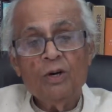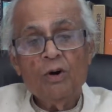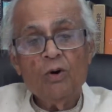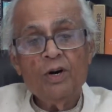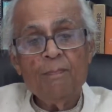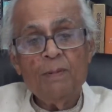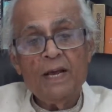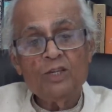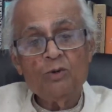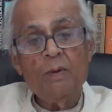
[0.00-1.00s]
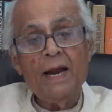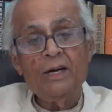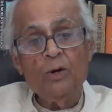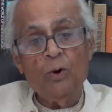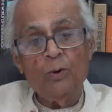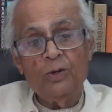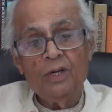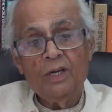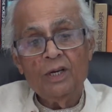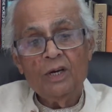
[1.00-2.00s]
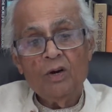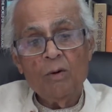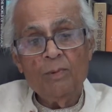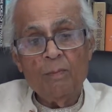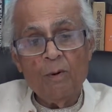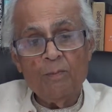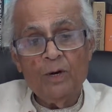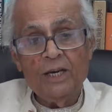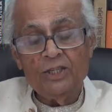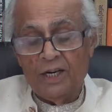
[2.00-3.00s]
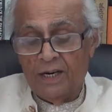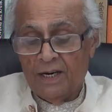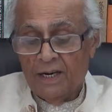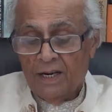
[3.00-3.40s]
or replacement growth of the population